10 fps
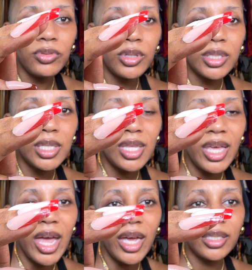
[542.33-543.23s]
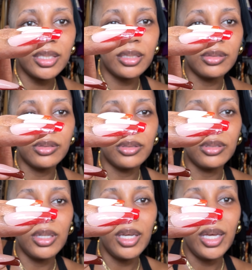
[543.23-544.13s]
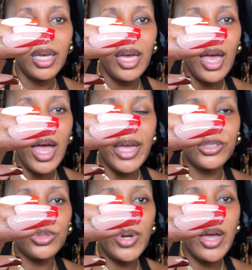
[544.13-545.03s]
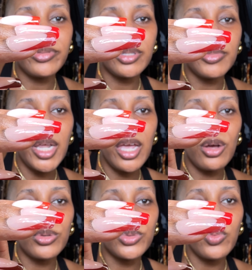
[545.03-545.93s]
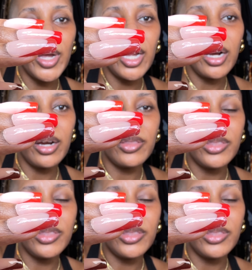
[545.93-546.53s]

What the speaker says: you can see that, I do have some nails where